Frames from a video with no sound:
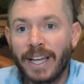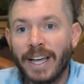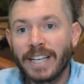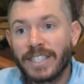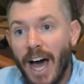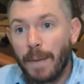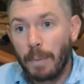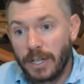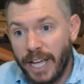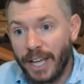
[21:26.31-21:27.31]
is not a
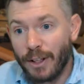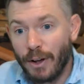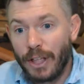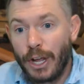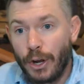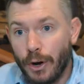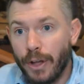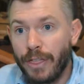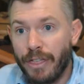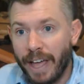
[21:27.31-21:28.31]
particularly
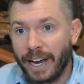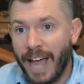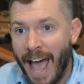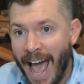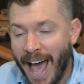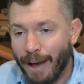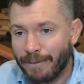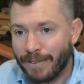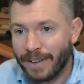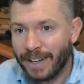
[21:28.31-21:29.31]
good thing to have.